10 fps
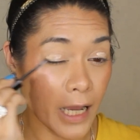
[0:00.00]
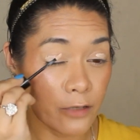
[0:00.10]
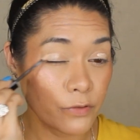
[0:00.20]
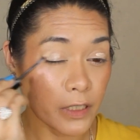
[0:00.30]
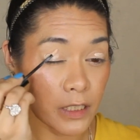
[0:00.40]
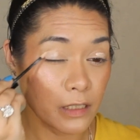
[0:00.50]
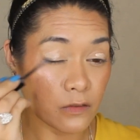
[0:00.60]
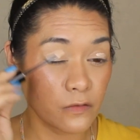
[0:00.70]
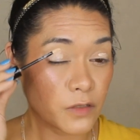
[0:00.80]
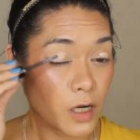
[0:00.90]
I really need
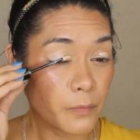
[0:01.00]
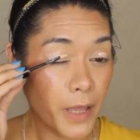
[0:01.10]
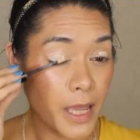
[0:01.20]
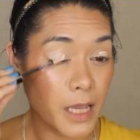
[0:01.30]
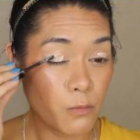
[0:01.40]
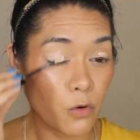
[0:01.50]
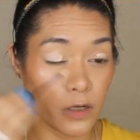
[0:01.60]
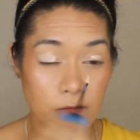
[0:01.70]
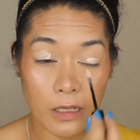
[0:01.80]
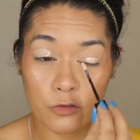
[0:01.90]
to start paying more
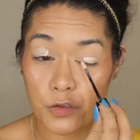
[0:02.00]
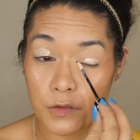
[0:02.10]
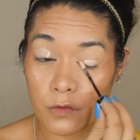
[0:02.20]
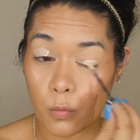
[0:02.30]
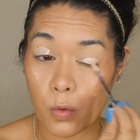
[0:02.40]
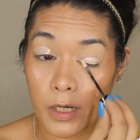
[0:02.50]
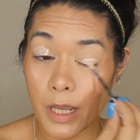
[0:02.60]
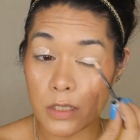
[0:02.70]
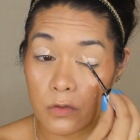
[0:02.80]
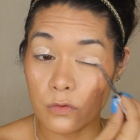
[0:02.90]
attention to what
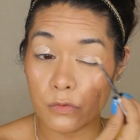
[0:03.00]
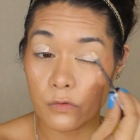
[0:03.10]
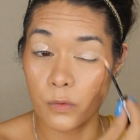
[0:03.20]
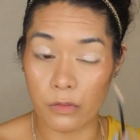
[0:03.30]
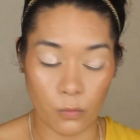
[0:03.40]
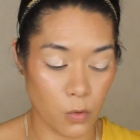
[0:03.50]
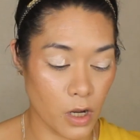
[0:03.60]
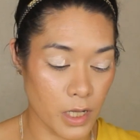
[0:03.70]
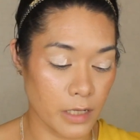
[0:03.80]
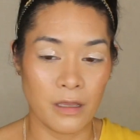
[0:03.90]
I use with
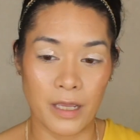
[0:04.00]
what